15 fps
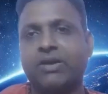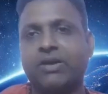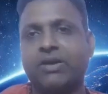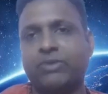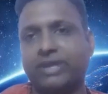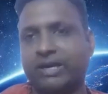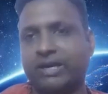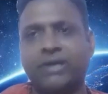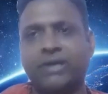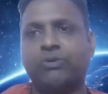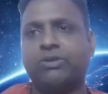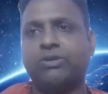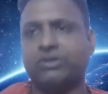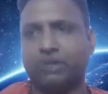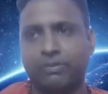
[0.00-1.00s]
have to get into
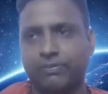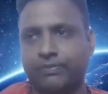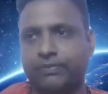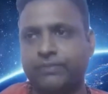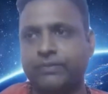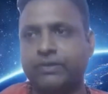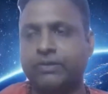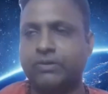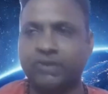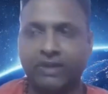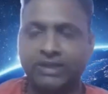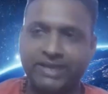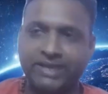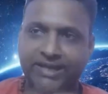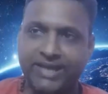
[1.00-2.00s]
the job.
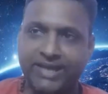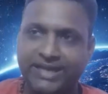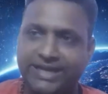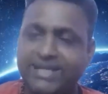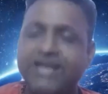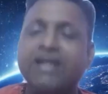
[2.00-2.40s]
Okay, they get it.